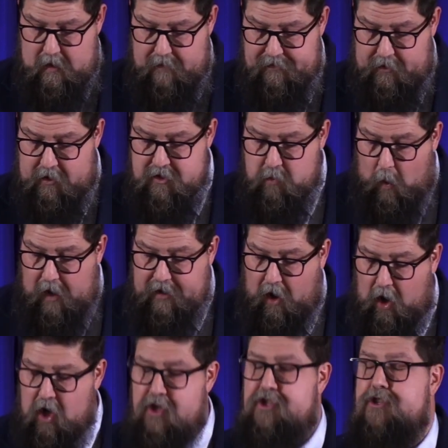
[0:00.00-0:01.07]
There is one
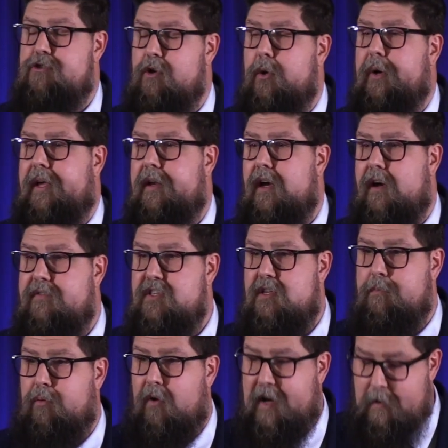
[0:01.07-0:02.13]
archdruid of
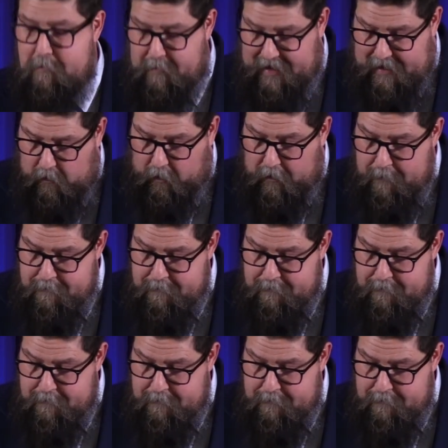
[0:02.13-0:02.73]
supreme power.